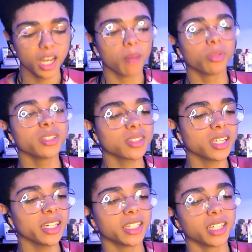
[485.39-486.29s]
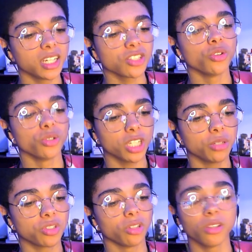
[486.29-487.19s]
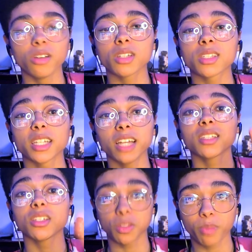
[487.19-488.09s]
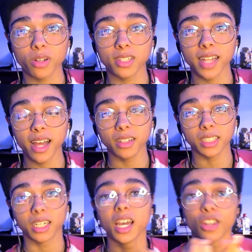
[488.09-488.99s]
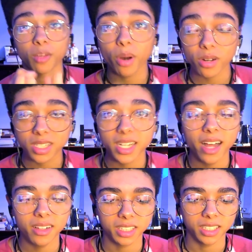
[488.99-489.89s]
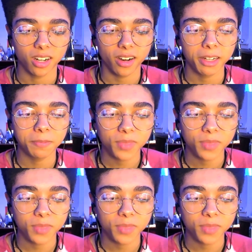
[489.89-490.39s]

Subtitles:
But let's say, so it was the looks, now let's say it's the personality. The personality, alright?